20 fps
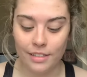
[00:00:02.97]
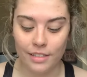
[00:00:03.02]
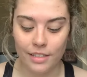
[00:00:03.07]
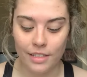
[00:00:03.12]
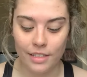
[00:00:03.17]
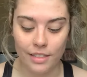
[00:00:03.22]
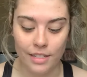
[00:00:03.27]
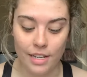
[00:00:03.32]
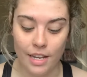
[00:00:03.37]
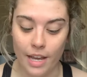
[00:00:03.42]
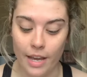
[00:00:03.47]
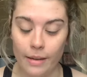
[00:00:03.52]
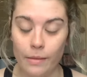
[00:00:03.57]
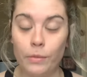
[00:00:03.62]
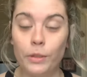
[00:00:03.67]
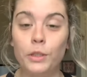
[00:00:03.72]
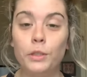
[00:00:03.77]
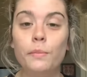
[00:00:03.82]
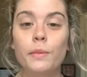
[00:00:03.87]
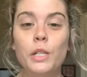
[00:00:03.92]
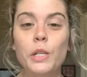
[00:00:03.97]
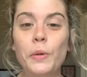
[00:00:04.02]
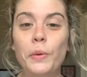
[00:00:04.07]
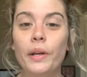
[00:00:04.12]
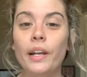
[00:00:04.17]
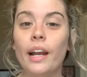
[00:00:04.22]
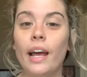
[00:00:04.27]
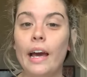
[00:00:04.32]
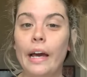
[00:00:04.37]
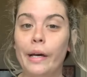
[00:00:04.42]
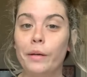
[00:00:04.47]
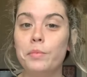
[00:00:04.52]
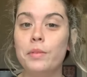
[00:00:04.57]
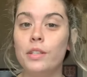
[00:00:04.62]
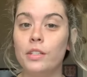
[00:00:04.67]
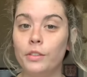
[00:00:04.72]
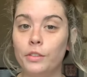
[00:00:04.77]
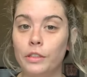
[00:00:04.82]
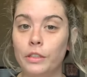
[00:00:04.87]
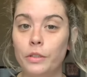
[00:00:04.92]
today we're going to be doing abs
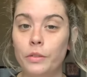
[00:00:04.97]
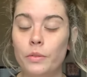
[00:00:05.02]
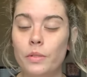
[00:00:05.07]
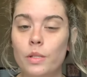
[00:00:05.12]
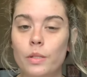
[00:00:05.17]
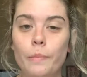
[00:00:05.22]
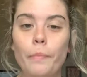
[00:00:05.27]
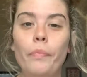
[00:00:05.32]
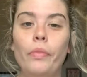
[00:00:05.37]
and glutes.